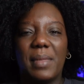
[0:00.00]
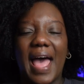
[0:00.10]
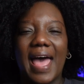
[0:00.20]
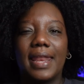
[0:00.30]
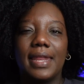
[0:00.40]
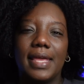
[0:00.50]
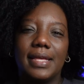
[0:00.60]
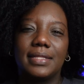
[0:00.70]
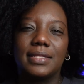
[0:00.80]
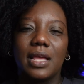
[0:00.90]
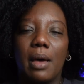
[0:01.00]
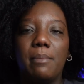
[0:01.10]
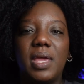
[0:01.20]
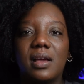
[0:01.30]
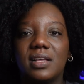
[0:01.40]
and it,
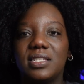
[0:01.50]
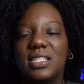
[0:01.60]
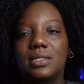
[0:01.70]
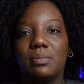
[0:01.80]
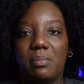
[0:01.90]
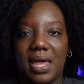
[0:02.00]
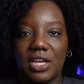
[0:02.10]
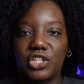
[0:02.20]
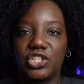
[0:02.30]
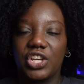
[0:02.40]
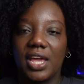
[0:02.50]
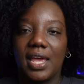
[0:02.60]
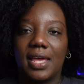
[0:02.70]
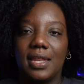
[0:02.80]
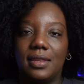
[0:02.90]
because it's mesh,
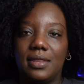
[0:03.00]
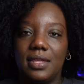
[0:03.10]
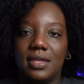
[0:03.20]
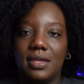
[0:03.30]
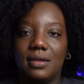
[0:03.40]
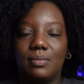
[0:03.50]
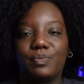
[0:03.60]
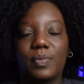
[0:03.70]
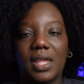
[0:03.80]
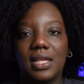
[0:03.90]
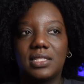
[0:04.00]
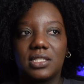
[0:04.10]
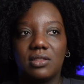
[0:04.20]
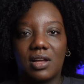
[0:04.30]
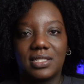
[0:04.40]
it's
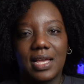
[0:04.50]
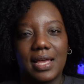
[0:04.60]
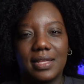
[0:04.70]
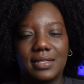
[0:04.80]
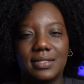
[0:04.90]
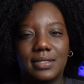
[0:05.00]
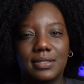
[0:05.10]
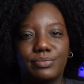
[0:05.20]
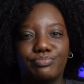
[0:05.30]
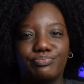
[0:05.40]
not as